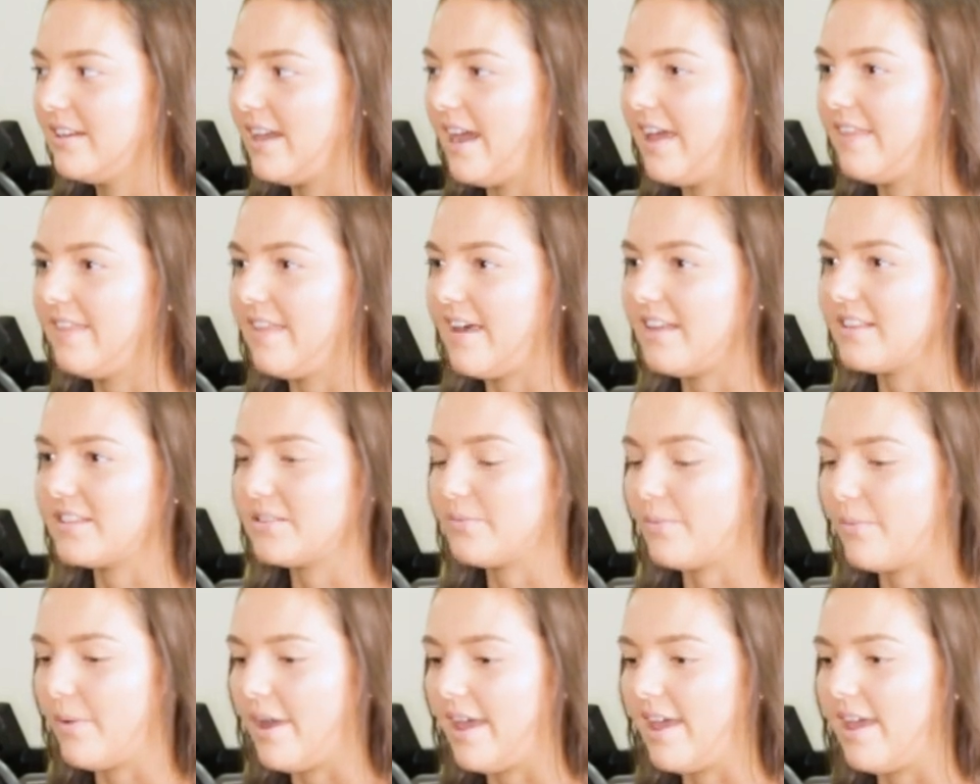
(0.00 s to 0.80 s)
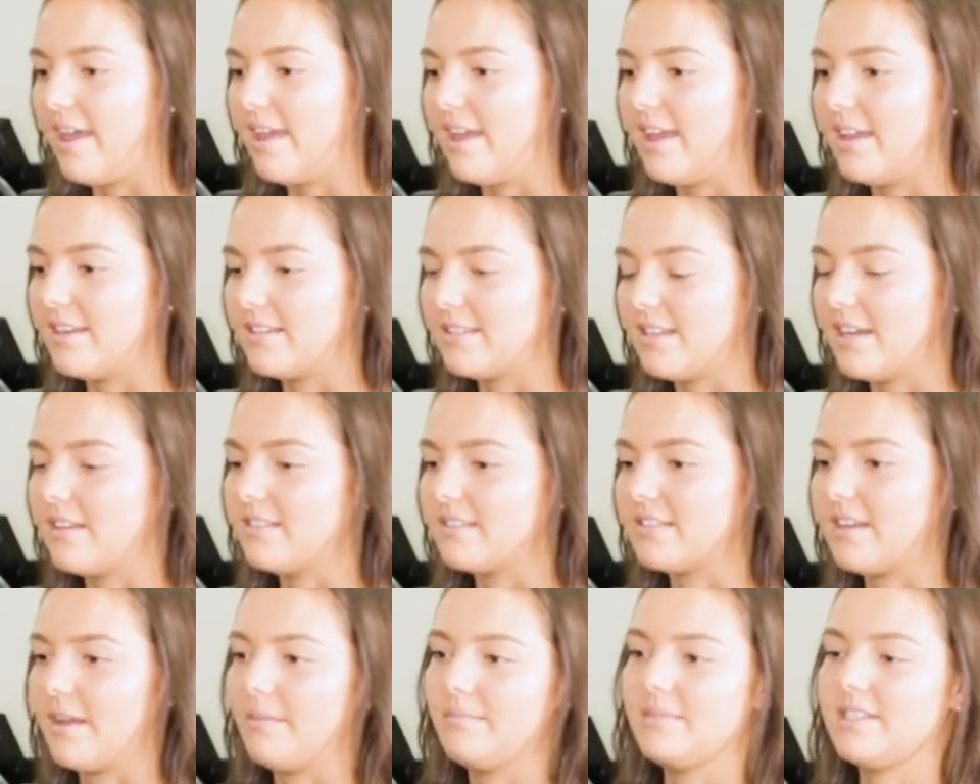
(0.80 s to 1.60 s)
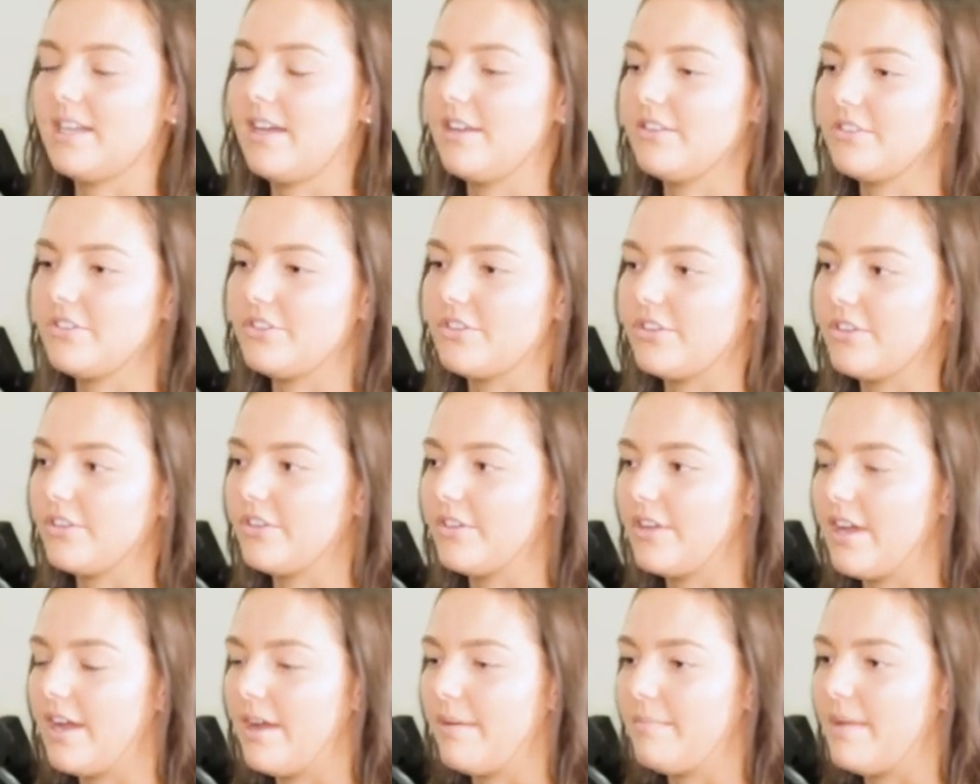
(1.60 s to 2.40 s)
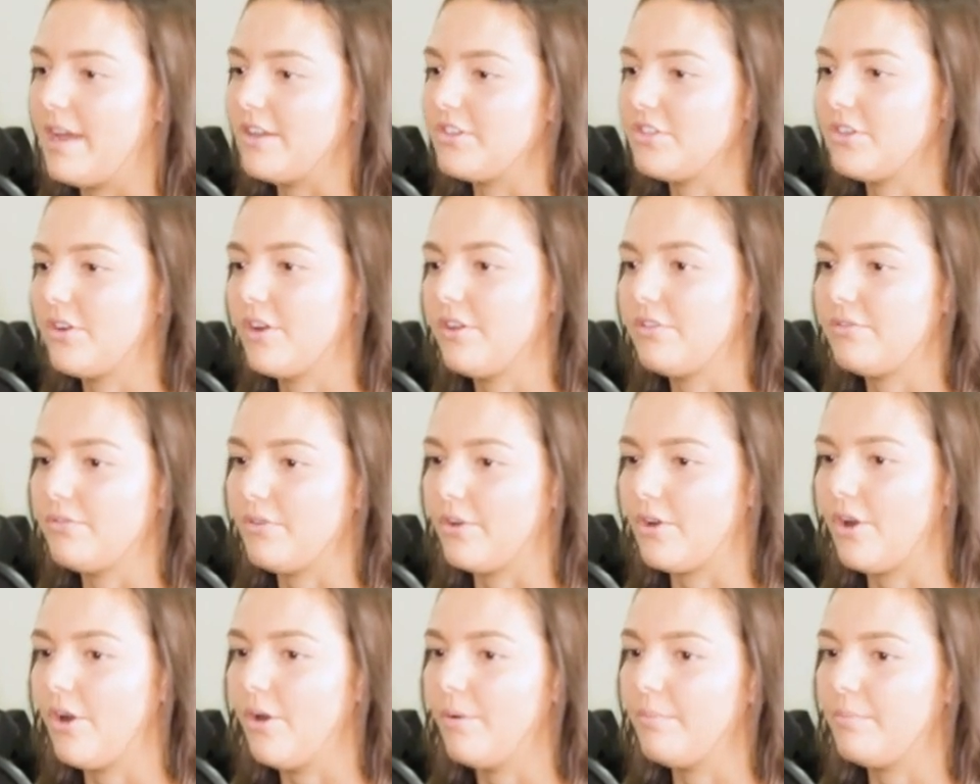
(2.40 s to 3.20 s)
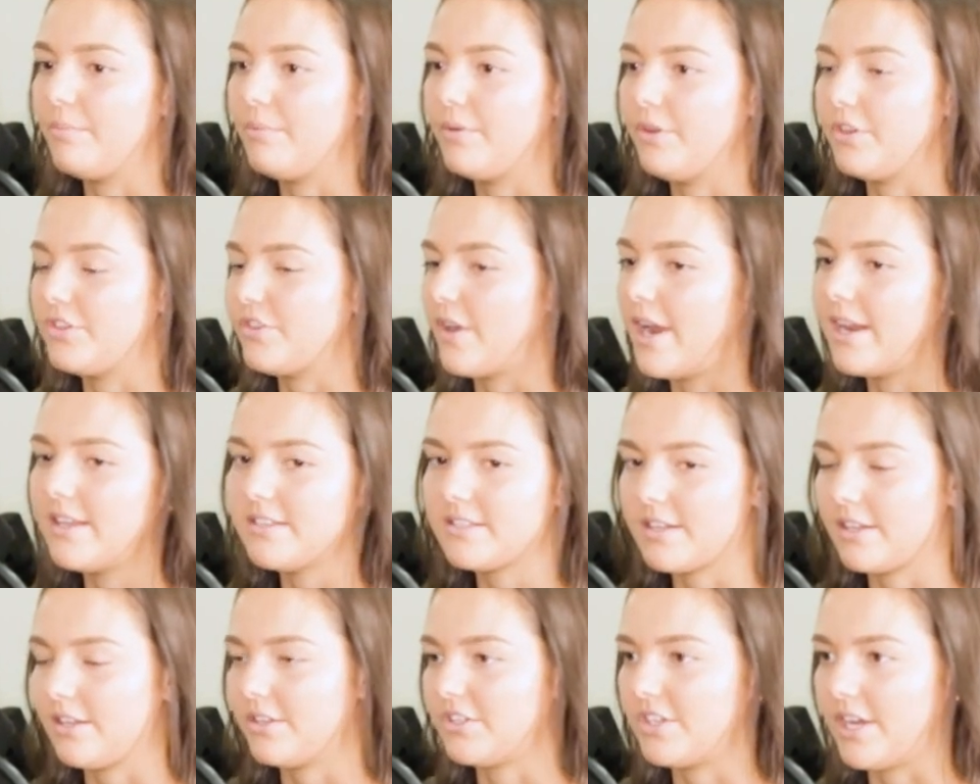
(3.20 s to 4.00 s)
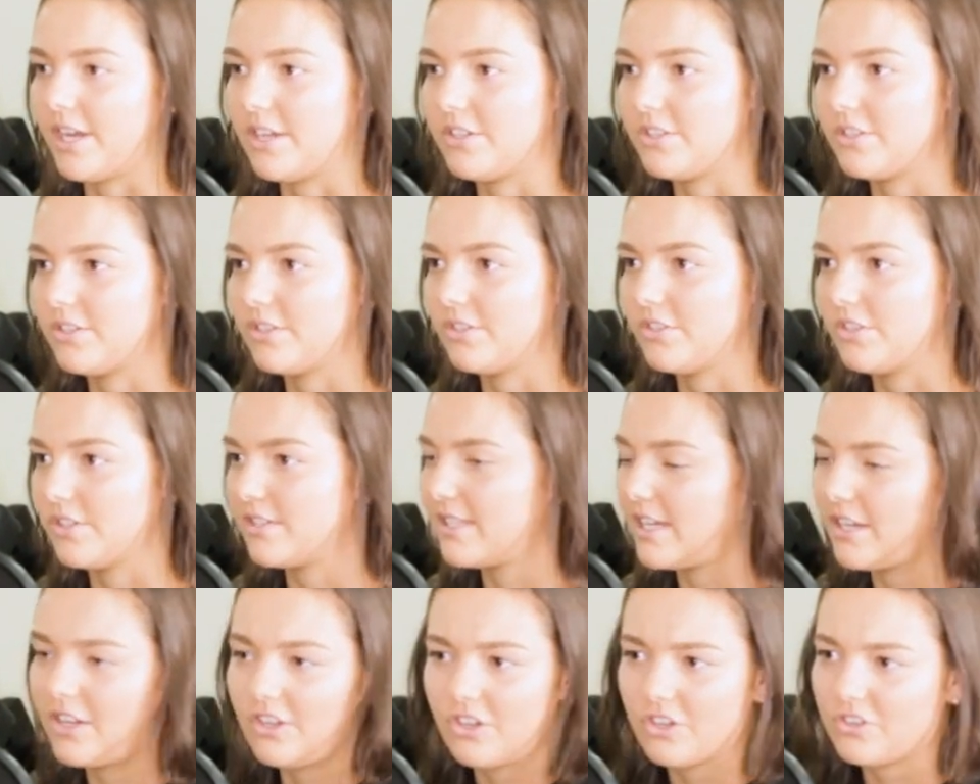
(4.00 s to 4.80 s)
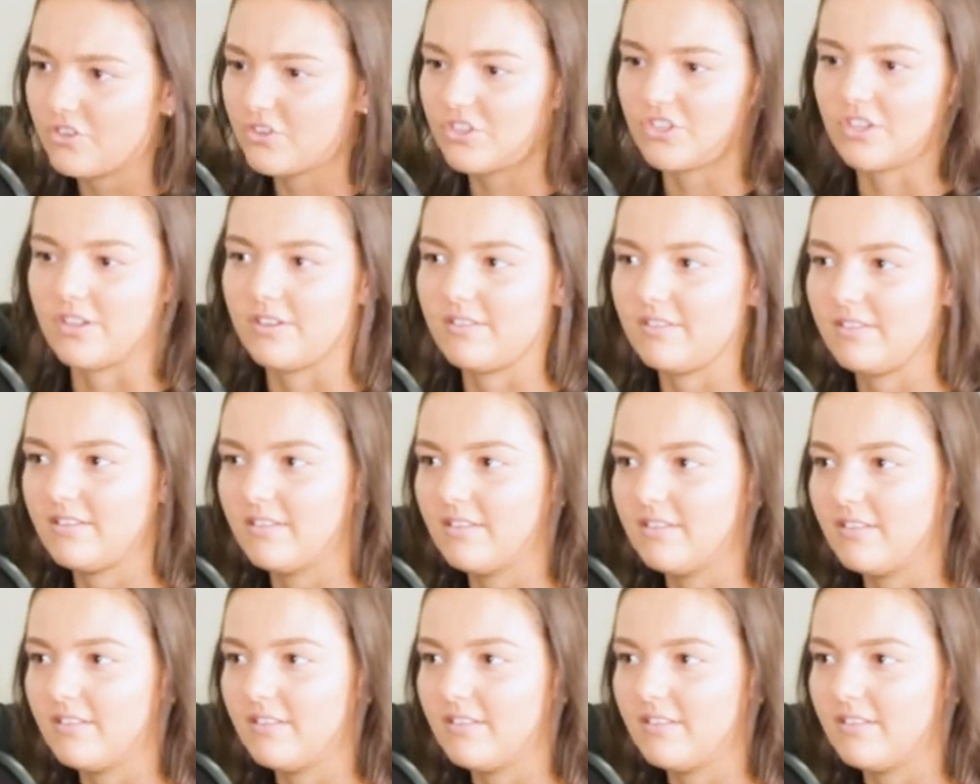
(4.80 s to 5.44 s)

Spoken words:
And that's where it does come down to, as you go through comp, your training's going to change, just like your nutrition.